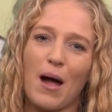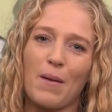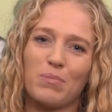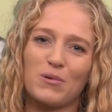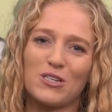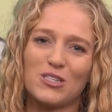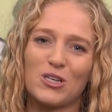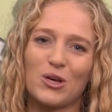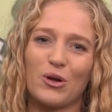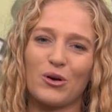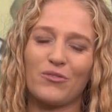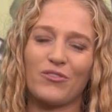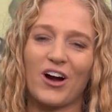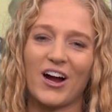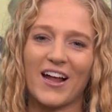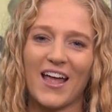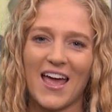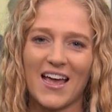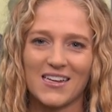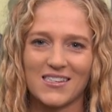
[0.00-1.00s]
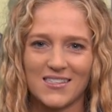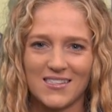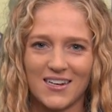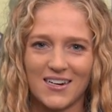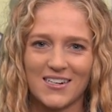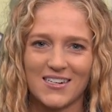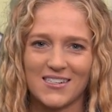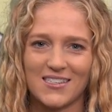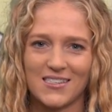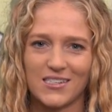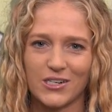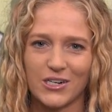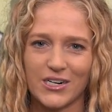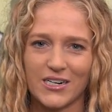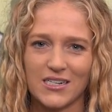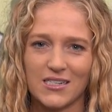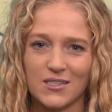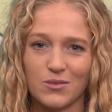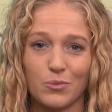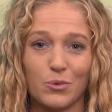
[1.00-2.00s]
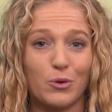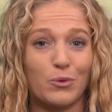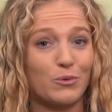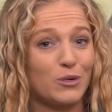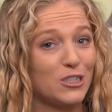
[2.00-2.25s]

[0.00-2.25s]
episode of our case study series where